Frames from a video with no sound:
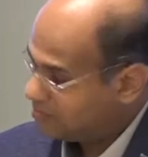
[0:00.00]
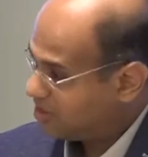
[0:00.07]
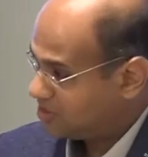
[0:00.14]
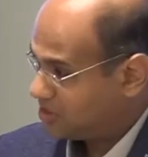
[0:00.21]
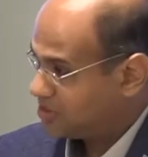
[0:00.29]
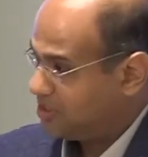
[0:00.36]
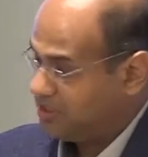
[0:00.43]

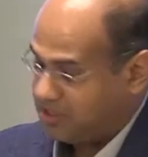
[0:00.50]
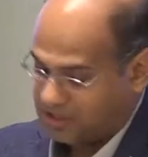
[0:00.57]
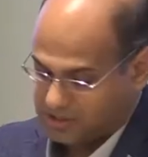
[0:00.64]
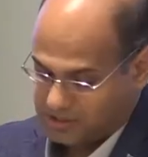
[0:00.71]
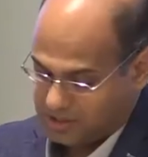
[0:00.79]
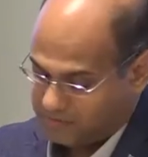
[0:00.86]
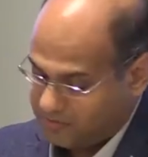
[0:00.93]
As I said, he
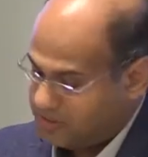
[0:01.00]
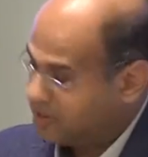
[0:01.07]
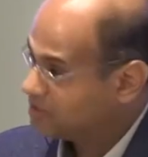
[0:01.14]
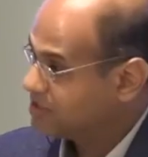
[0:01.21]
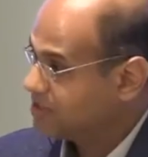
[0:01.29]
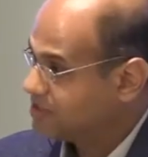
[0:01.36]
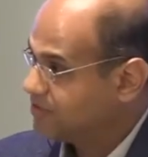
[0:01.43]
has a very
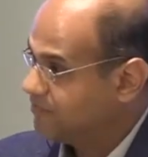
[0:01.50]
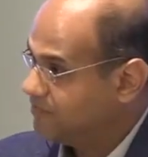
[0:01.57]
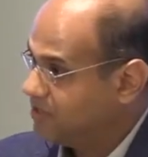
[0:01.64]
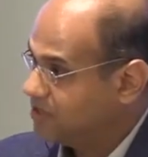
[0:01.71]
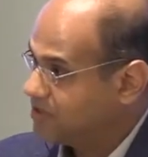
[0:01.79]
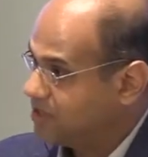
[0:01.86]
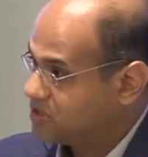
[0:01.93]
extensive
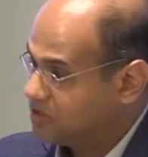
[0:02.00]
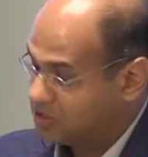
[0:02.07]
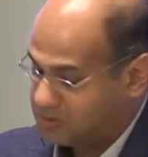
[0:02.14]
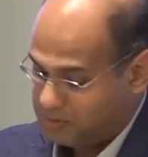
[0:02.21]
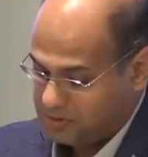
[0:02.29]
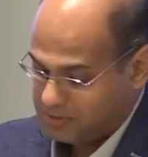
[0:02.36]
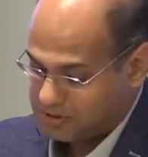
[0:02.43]
international
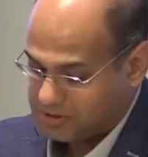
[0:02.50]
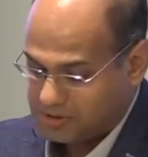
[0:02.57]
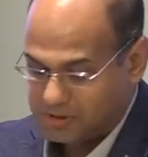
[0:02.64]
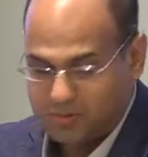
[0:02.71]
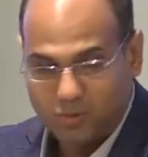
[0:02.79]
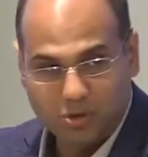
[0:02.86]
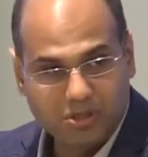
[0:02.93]
experience.
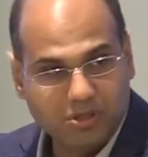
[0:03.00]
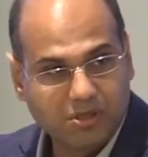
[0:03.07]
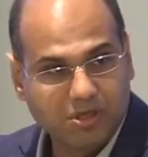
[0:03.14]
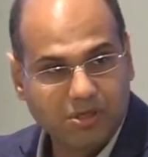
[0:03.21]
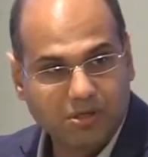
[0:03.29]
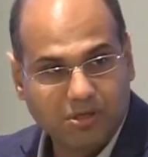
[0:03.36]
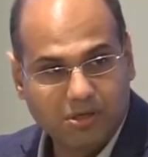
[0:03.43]
He's worked
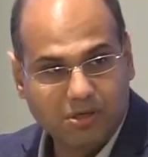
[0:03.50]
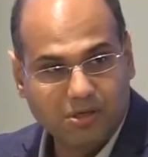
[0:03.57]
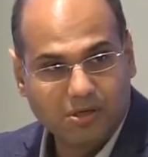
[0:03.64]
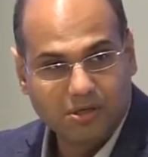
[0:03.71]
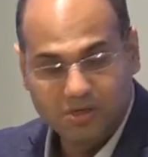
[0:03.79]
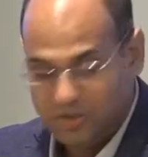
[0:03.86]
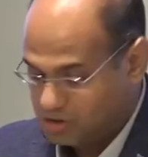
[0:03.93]
in
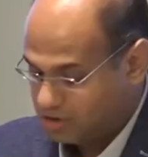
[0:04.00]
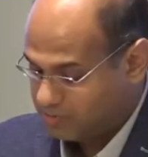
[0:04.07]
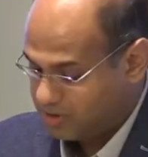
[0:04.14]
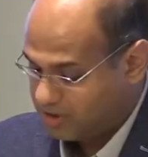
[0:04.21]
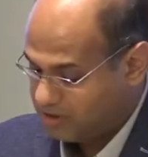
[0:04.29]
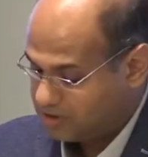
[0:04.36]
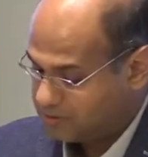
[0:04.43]

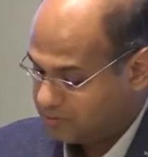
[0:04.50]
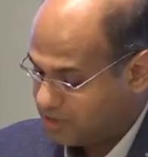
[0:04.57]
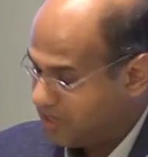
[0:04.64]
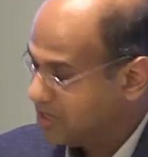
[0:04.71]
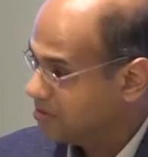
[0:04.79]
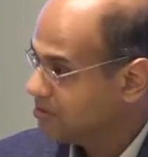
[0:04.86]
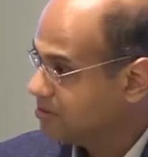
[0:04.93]
Germany,
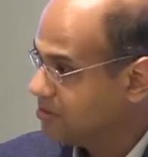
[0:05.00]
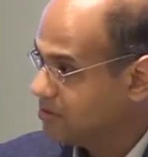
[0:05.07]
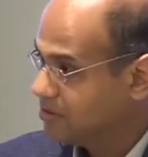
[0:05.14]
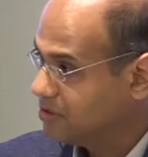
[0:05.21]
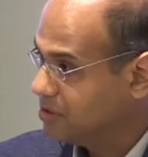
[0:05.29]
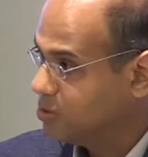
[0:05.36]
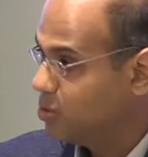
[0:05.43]
Spain,
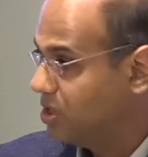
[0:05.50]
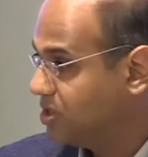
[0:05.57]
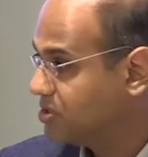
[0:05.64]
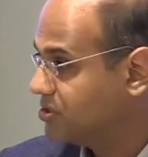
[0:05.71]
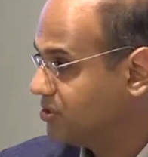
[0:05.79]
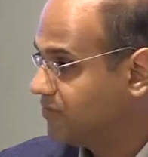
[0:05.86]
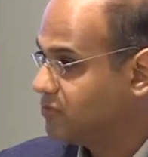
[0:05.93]
the
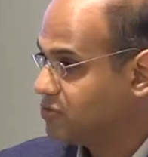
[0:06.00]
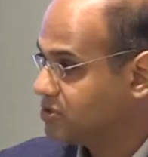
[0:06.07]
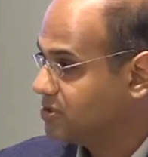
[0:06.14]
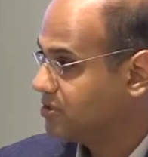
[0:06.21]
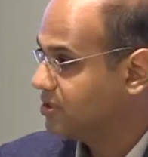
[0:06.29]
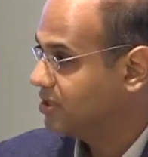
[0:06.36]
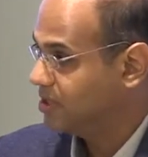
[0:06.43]
US, and of course
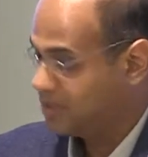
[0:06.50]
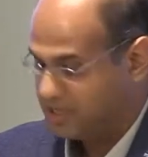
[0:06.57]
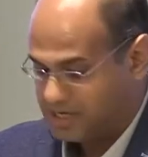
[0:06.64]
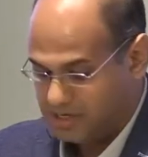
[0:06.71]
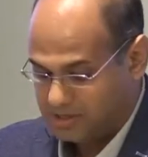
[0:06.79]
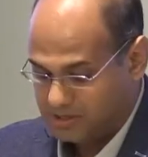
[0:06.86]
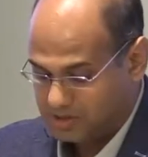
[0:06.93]
in
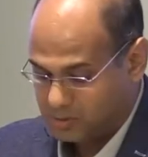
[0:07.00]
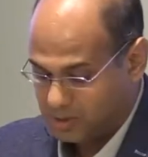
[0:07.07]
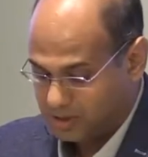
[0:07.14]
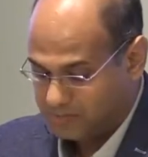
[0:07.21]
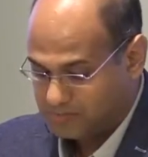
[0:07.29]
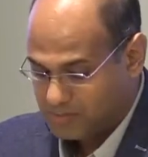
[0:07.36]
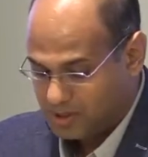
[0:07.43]
Canada as
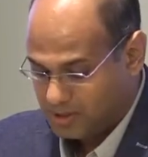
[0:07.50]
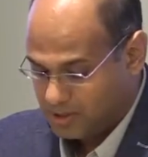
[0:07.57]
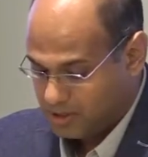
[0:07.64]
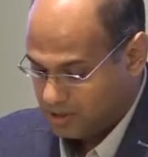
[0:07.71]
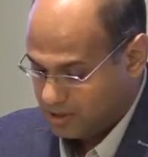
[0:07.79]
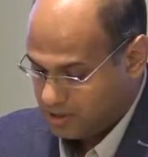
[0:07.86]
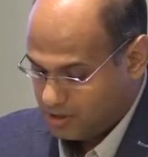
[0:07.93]
well.
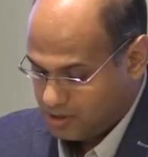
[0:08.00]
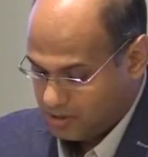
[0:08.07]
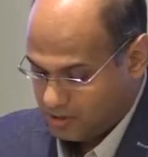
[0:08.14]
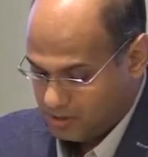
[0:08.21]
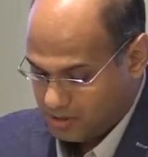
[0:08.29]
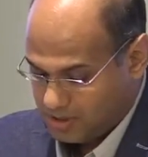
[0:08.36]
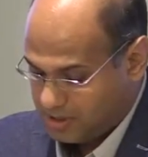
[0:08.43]

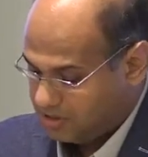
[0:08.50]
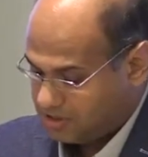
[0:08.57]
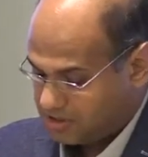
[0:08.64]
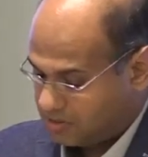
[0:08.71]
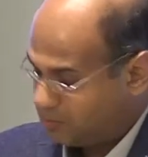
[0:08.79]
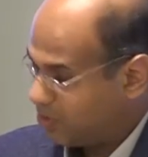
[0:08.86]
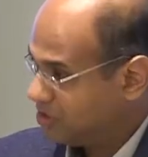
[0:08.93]
Right, and
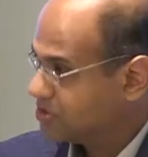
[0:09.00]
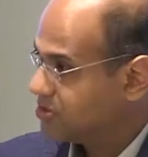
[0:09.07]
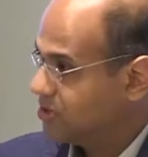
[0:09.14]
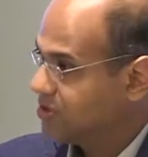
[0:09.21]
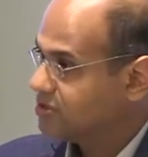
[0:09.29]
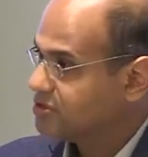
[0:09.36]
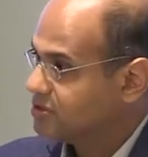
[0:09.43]
he's advised
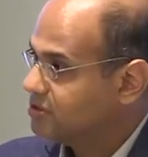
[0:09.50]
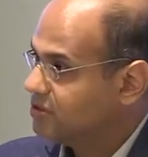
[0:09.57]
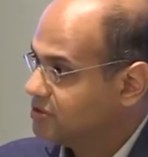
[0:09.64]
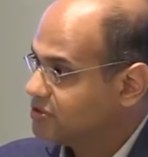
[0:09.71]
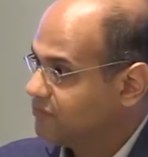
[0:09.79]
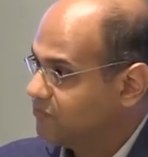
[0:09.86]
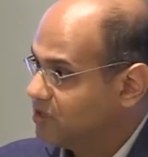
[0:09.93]

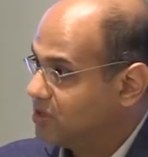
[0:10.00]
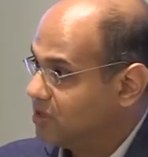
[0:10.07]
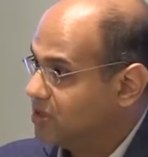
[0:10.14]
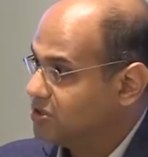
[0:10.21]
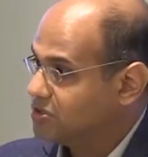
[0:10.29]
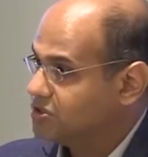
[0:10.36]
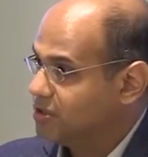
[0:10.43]
some very
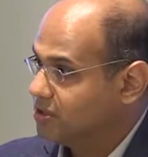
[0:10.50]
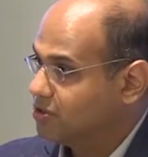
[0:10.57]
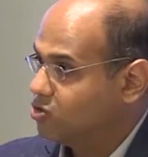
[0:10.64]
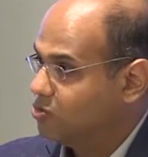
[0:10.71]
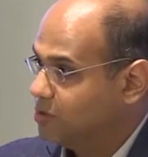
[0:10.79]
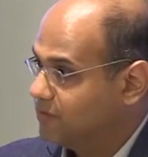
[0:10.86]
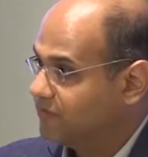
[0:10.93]
large
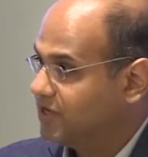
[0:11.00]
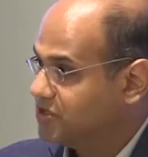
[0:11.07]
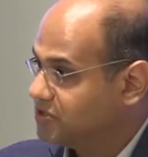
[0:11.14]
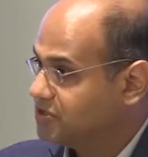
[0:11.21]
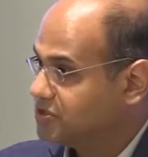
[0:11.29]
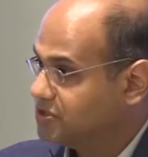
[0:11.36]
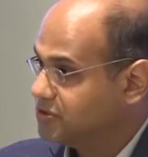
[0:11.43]
global
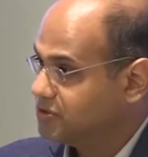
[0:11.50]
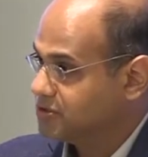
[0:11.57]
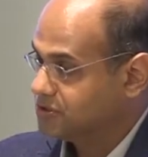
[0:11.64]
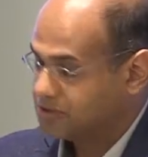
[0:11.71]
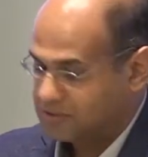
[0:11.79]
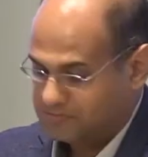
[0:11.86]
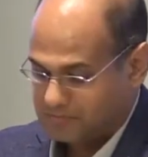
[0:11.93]
financial
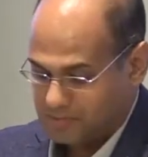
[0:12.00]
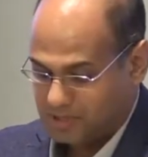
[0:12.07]
institutions.